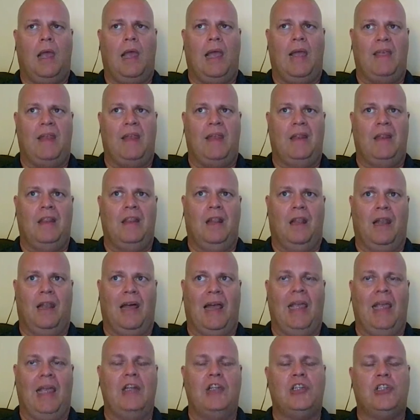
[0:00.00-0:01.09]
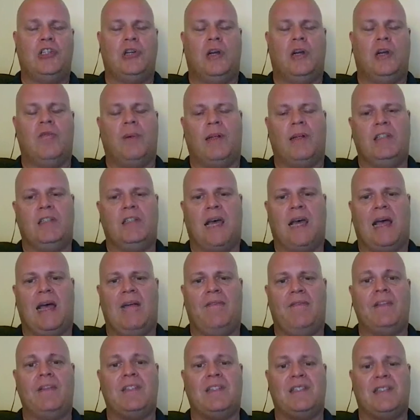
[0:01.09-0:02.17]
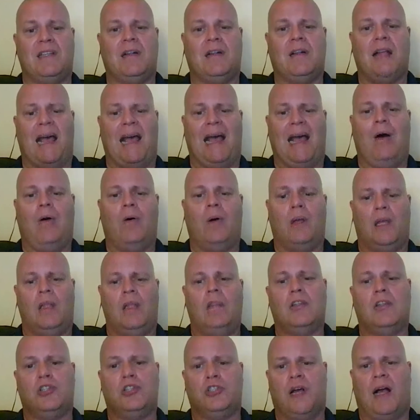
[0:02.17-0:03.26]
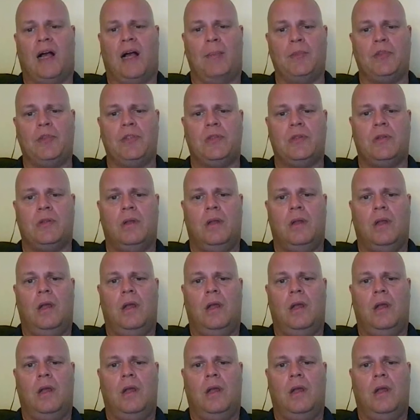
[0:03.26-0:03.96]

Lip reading: And then the lion's share of my staff is still out in the shops,